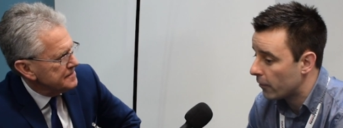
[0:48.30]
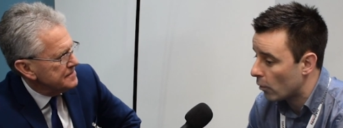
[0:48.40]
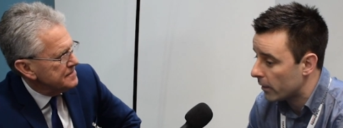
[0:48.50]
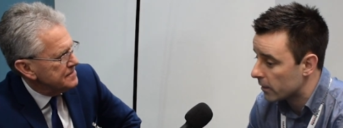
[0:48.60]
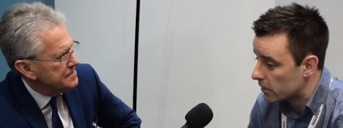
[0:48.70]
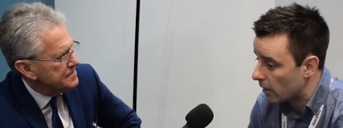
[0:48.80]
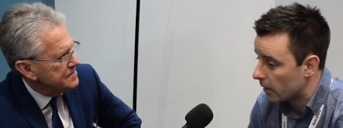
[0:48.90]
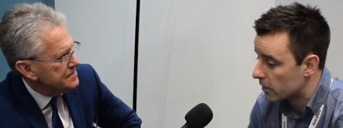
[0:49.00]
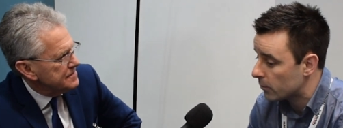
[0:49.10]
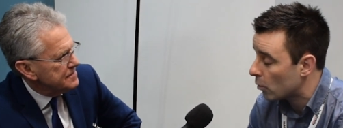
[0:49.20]
Speaker 1: you're in a,
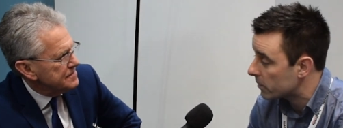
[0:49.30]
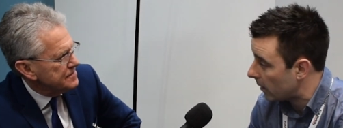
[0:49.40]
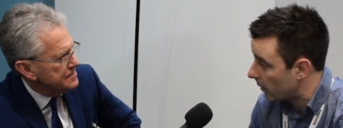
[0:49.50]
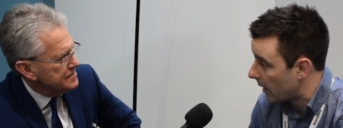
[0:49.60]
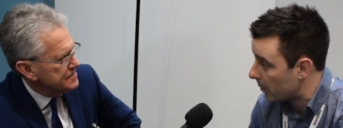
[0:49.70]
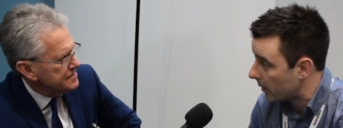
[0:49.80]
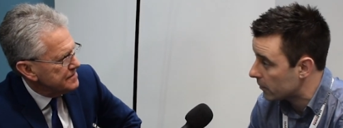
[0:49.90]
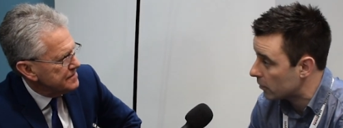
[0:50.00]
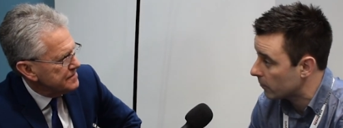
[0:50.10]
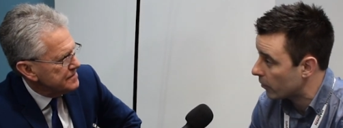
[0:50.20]
a, small satellite
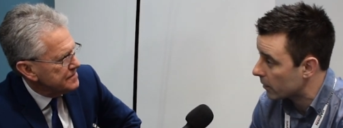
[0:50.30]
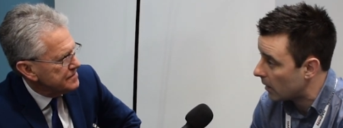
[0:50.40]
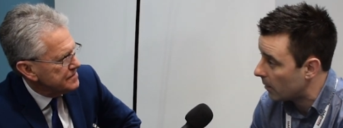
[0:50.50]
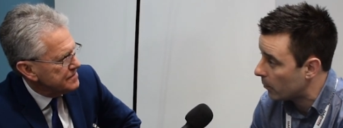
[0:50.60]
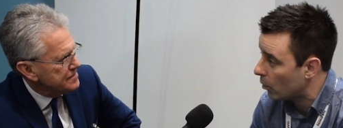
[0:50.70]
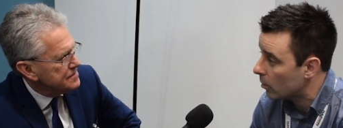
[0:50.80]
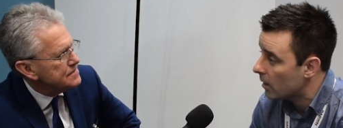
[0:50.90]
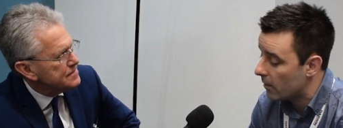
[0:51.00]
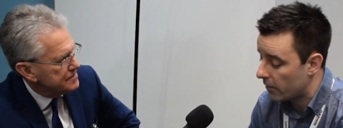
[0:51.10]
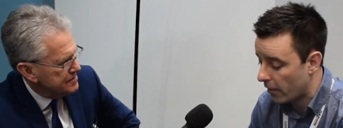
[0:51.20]
application, for example,
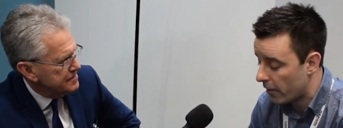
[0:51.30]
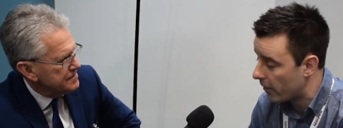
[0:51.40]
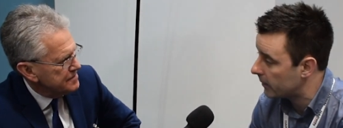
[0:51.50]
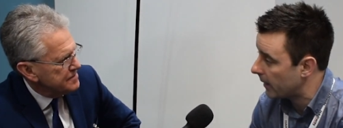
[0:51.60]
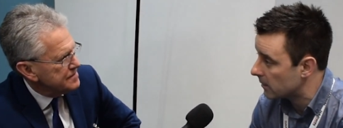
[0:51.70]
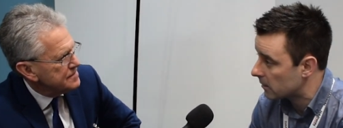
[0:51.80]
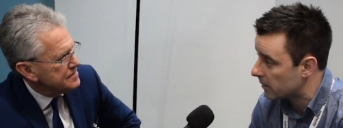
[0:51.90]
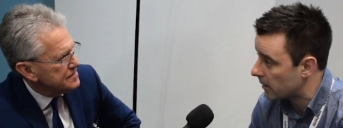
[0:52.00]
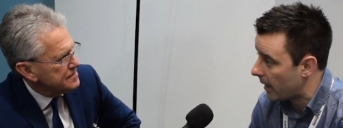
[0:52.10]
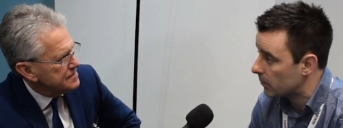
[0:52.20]
very, very
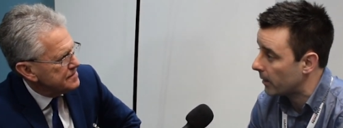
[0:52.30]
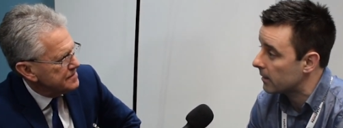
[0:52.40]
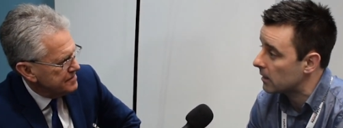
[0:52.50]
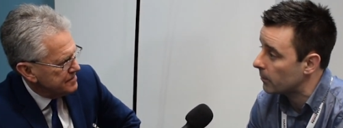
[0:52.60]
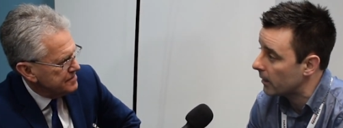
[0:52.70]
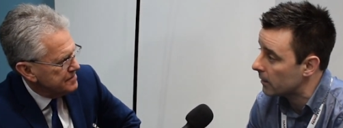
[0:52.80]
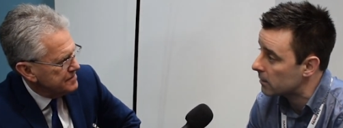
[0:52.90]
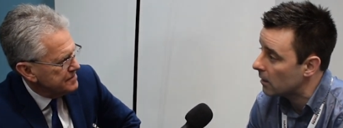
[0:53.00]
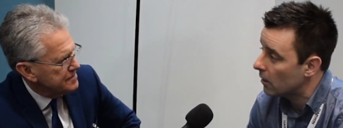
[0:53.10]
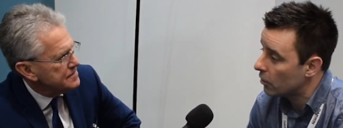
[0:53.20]
densely stacked
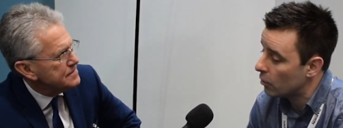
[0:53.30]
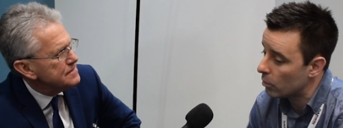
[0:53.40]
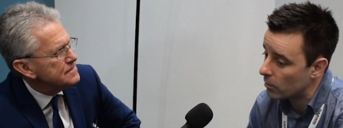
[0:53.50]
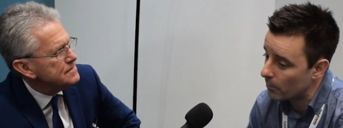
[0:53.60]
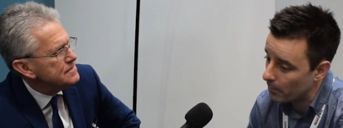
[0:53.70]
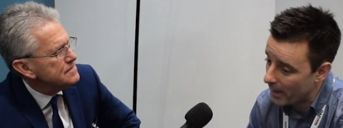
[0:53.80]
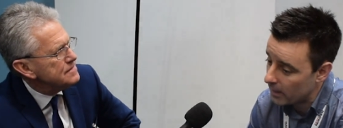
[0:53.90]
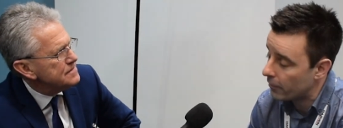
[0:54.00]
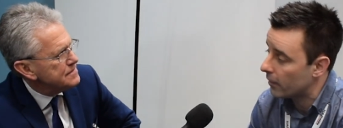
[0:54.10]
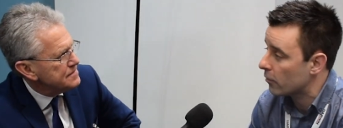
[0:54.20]
PCBs, you would
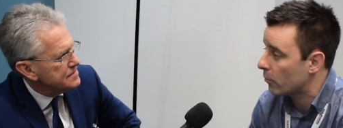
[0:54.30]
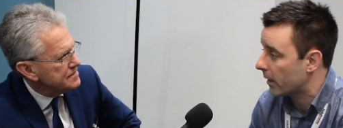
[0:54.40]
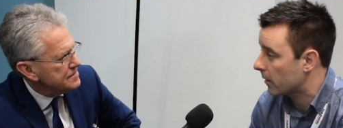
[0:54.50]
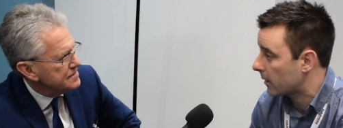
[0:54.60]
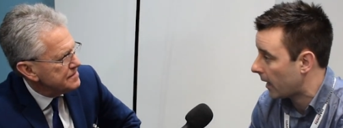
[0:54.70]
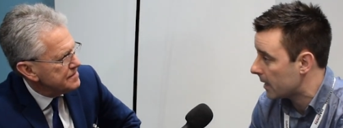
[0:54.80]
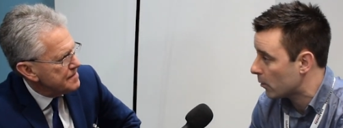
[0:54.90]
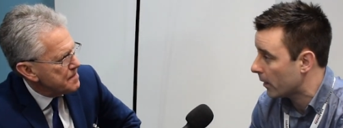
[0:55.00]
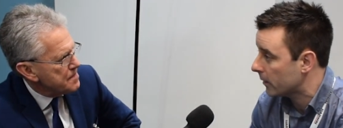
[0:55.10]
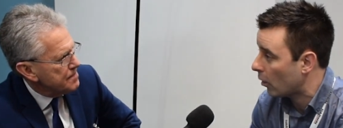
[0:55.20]
benefit from bringing the
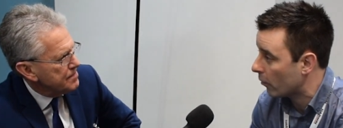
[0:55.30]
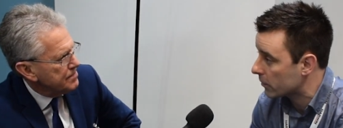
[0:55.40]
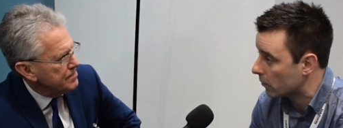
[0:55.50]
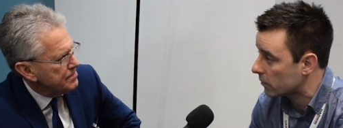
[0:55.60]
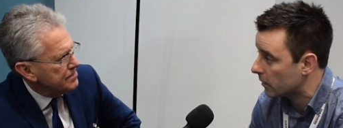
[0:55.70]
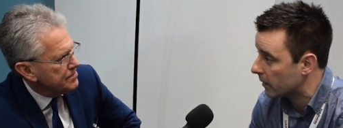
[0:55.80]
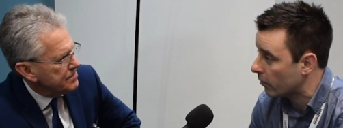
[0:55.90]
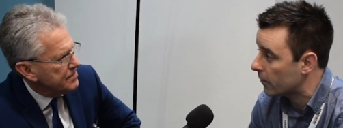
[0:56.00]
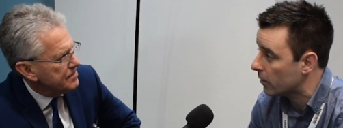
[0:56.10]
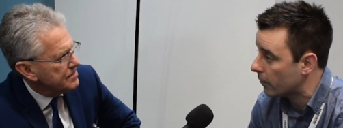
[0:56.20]
cable in horizontally
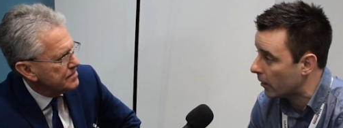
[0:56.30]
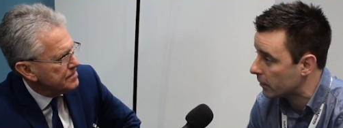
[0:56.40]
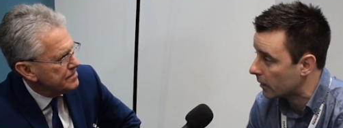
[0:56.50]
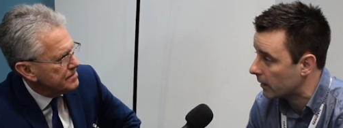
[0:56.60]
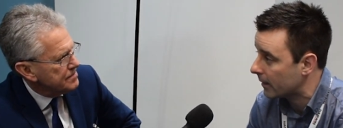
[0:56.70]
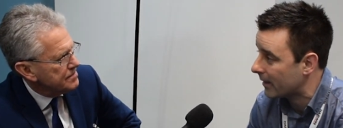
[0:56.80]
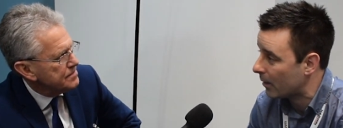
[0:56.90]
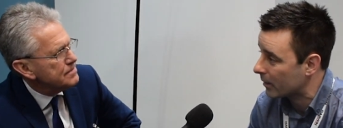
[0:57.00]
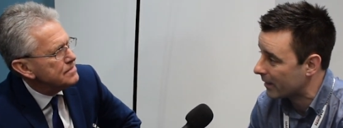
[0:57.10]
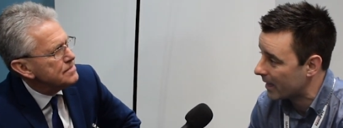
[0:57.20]
rather than vertically, and
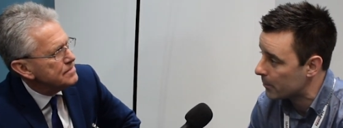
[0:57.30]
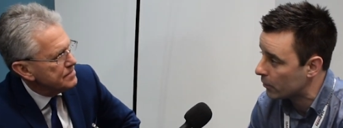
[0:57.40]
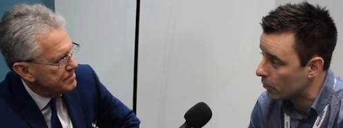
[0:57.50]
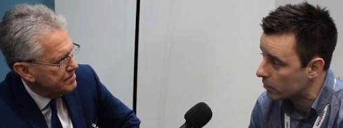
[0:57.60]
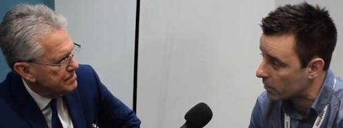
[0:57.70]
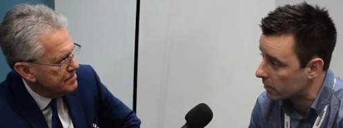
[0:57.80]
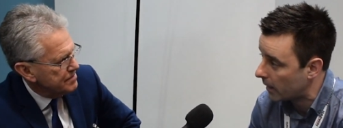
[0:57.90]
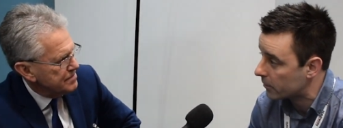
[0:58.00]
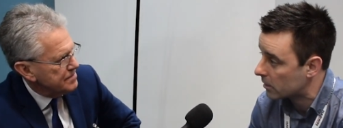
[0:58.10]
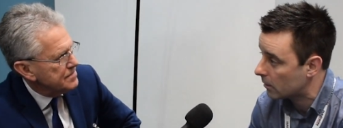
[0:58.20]
that would enable you to
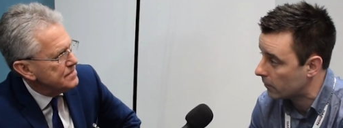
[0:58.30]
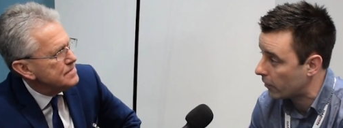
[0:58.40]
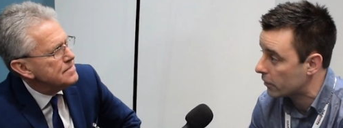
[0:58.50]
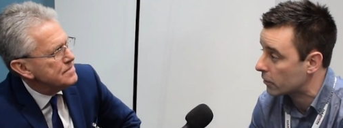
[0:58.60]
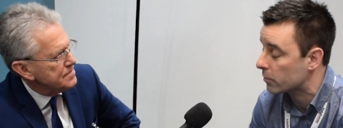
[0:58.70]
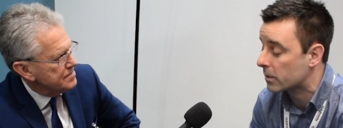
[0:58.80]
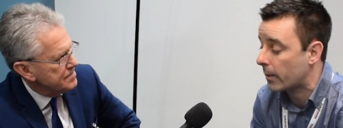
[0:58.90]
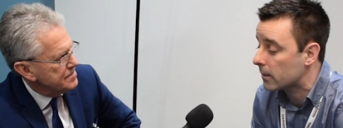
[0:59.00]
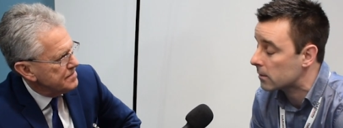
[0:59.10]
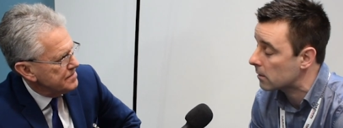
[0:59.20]
save vertical
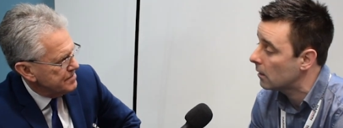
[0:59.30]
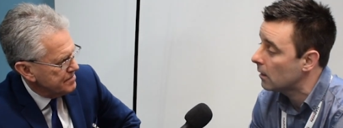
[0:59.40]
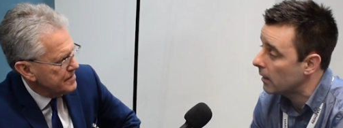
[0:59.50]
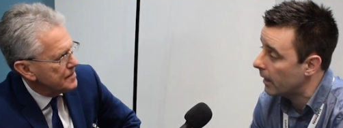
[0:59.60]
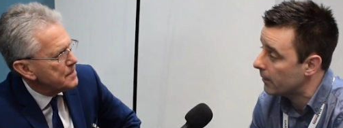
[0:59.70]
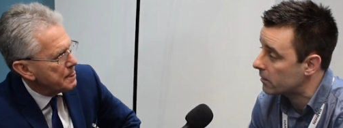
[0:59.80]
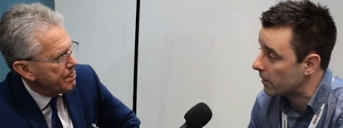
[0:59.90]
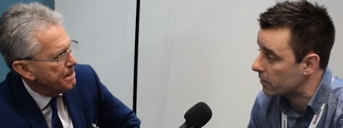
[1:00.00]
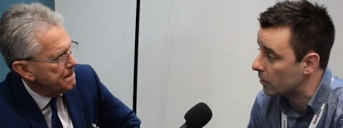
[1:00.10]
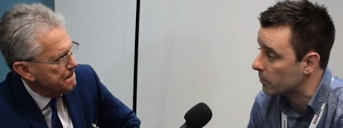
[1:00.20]
space in the
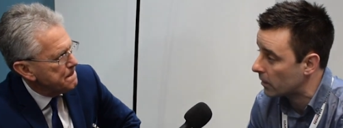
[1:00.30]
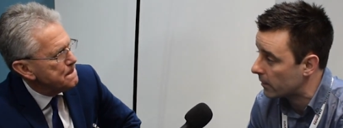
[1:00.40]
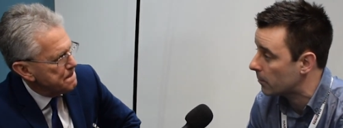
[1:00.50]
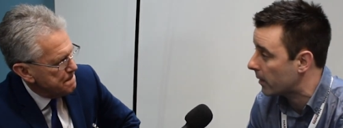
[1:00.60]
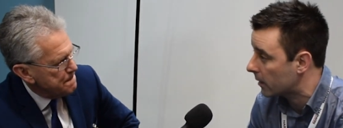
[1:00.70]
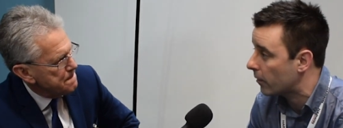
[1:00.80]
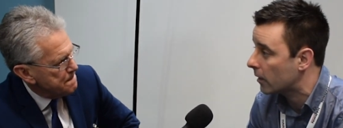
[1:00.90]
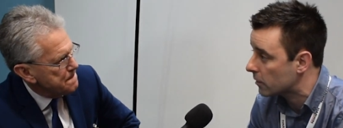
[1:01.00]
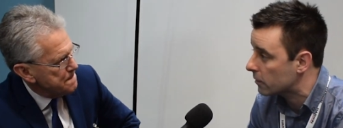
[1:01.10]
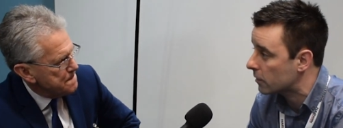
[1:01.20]
system, so that's a big
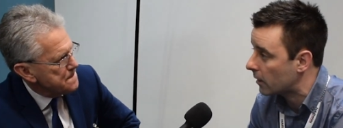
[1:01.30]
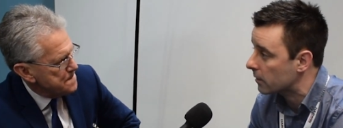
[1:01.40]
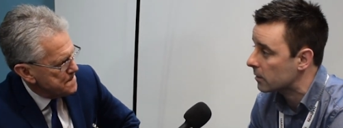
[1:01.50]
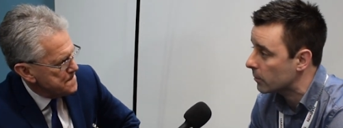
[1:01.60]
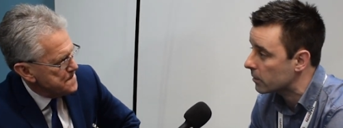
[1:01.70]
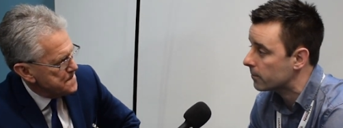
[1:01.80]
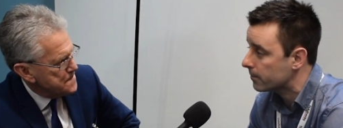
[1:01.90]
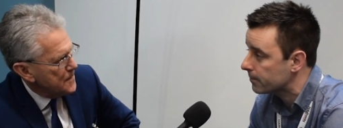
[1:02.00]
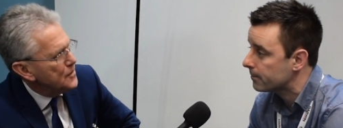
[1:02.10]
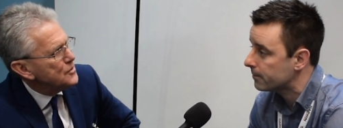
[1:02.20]
advantage to customers.
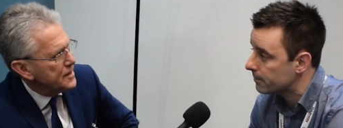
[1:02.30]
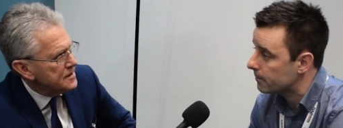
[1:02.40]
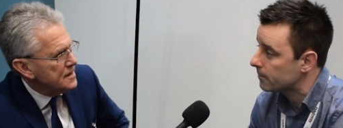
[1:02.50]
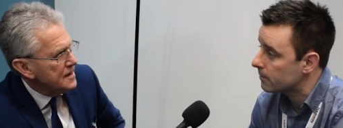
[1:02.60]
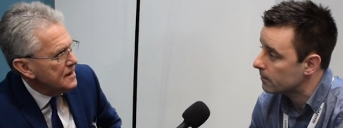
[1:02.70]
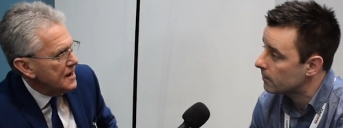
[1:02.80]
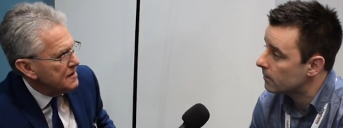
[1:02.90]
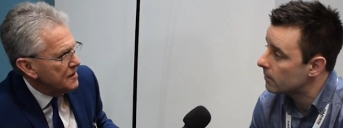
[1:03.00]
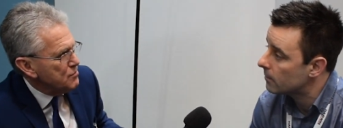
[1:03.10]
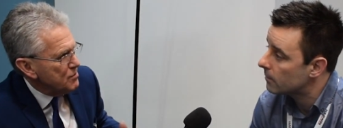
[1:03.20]
Uh,
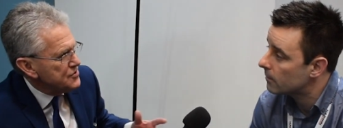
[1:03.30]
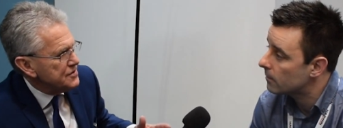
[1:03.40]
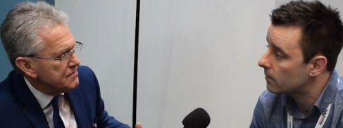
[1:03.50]
and what was